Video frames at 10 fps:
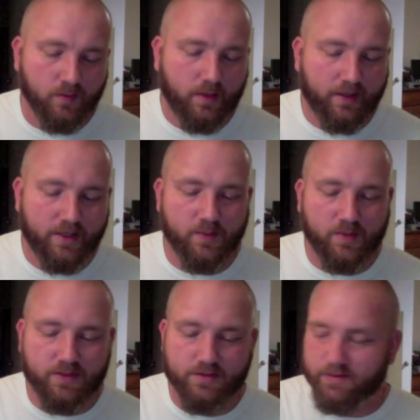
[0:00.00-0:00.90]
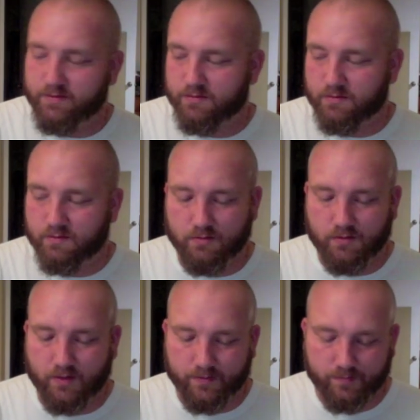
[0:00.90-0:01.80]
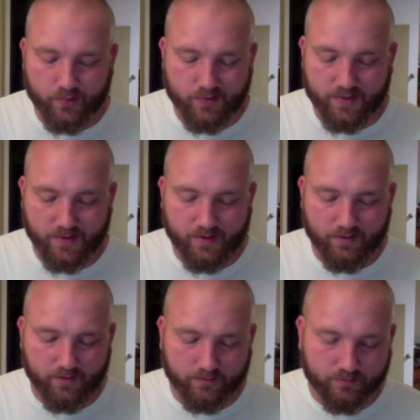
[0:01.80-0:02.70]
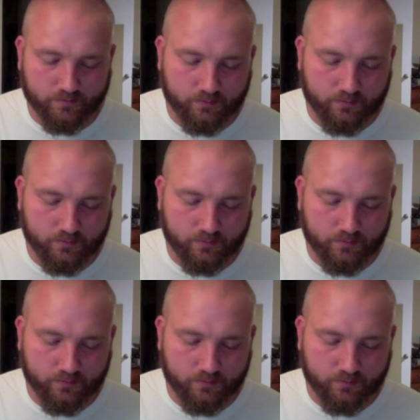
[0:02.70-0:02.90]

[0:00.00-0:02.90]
by any means in like pristine or